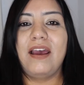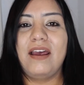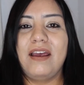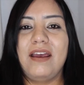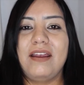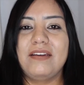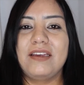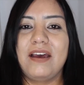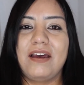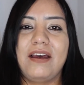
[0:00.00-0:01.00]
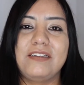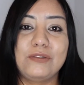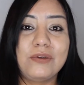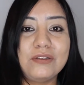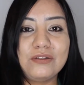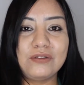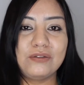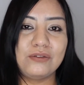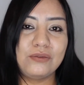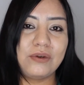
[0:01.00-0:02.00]
and yeah i just wanted to
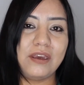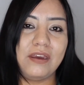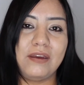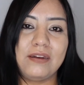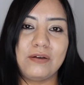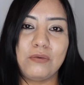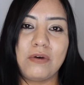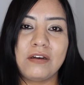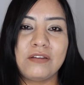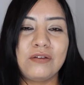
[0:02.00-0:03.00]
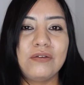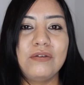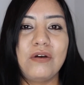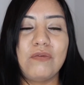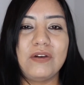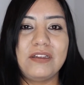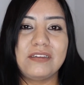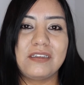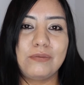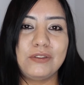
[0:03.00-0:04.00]
do a little walkthrough hopefully
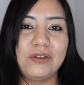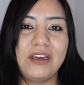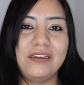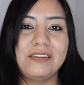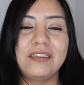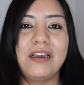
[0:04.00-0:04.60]
this helps you guys